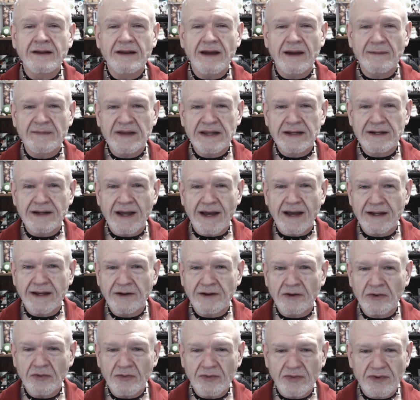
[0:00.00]
I mean, I
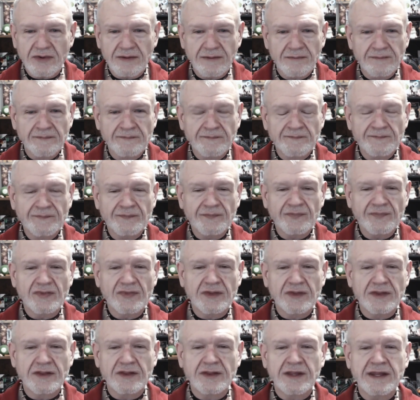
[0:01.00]
don't
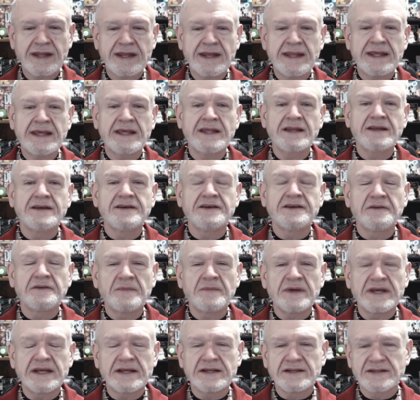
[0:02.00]
need to
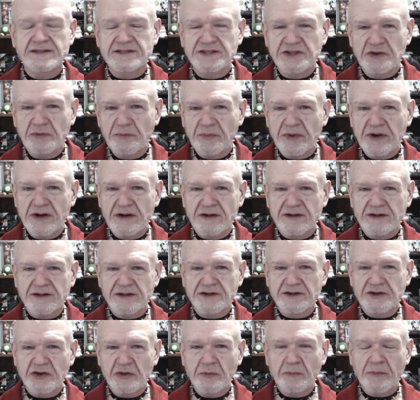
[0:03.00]
be super
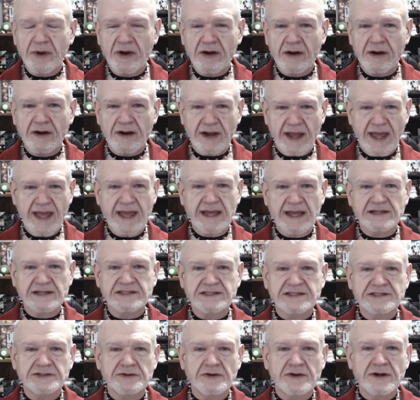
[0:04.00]
duper
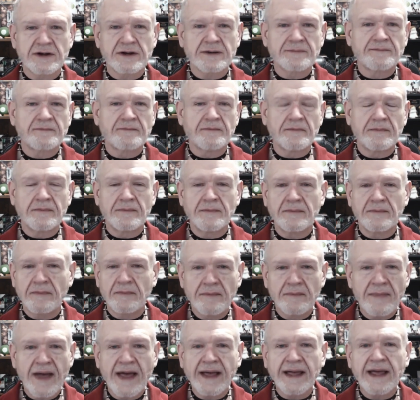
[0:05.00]
extra
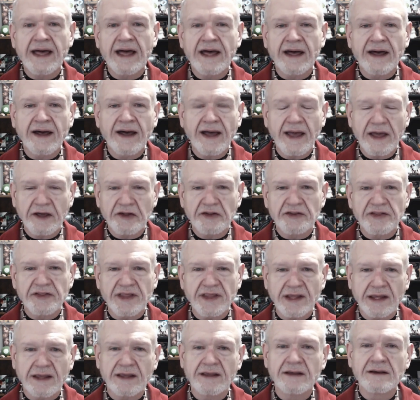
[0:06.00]
mega
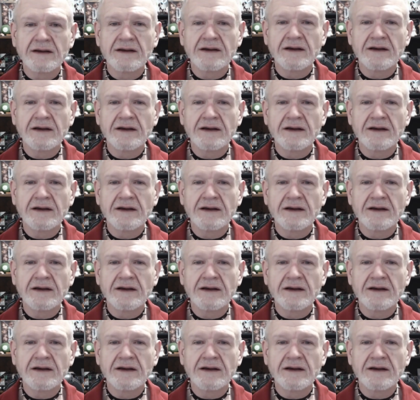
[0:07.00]
healthy.